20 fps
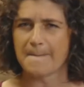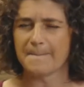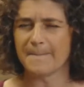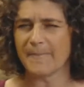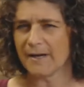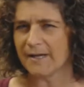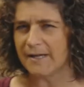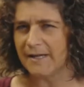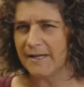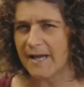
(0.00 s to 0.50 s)

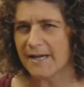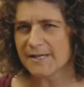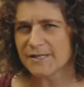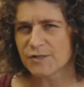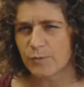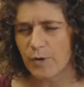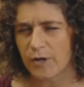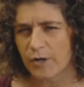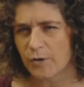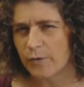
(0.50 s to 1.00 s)
But
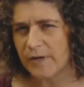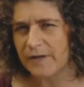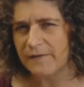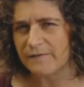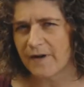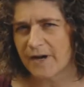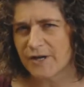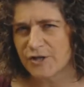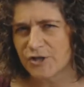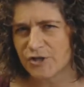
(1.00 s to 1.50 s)
guess what Queen
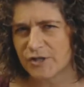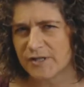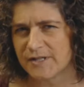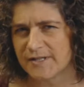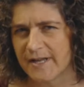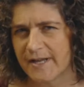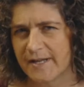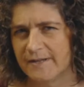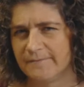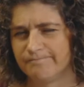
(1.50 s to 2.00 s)
Vashti
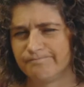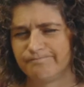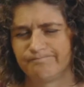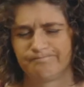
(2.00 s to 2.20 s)
said?